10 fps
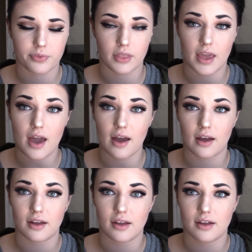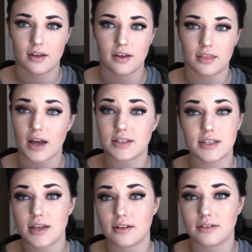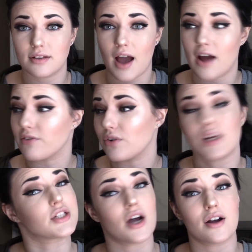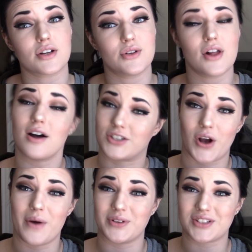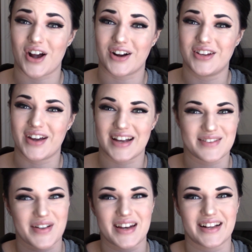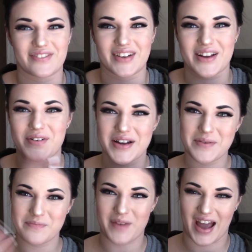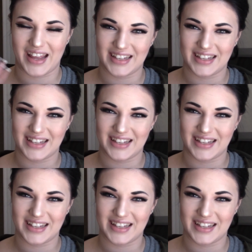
Yeah, that's it. I've already talked too long, so I will talk to you guys in my next video. Bye.